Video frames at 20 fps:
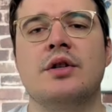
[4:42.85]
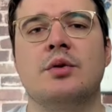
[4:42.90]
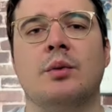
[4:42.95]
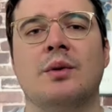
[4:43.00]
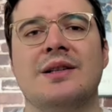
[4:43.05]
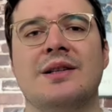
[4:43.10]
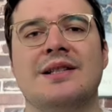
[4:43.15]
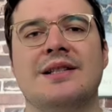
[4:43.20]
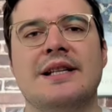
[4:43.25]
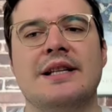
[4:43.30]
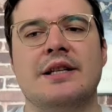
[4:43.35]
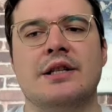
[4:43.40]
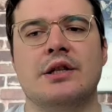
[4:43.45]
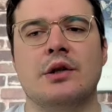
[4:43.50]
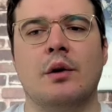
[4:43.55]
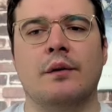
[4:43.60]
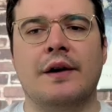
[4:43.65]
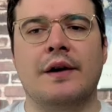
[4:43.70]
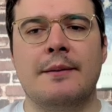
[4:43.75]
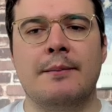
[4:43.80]
will see
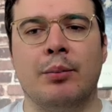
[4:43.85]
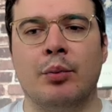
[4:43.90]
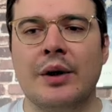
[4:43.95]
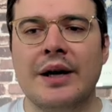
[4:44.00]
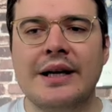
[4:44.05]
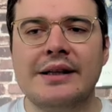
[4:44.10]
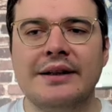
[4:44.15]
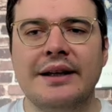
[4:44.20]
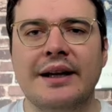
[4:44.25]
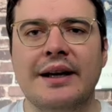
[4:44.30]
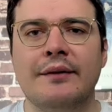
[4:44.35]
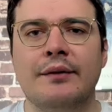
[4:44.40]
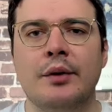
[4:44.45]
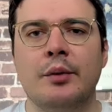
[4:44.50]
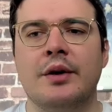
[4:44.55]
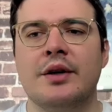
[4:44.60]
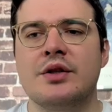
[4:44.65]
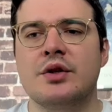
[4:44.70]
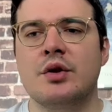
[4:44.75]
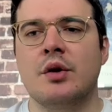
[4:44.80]
SoFi branding
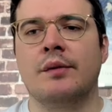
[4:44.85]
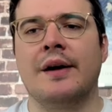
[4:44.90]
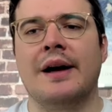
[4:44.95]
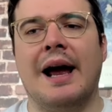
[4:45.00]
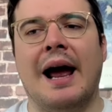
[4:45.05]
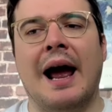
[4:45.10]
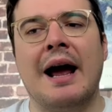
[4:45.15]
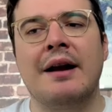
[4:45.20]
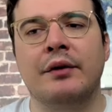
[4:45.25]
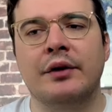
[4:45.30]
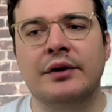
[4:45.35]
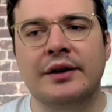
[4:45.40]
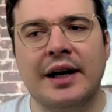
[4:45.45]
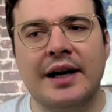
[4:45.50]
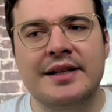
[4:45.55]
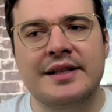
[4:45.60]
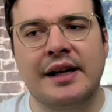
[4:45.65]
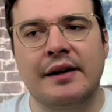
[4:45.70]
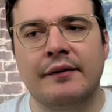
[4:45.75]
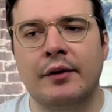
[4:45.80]
everywhere, SoFi
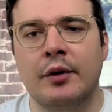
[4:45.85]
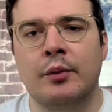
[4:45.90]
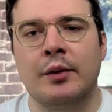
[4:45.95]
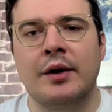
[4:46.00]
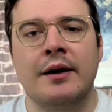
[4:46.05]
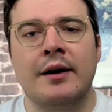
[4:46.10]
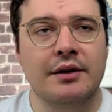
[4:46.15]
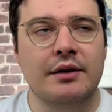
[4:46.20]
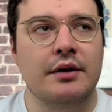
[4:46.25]
advertising everywhere,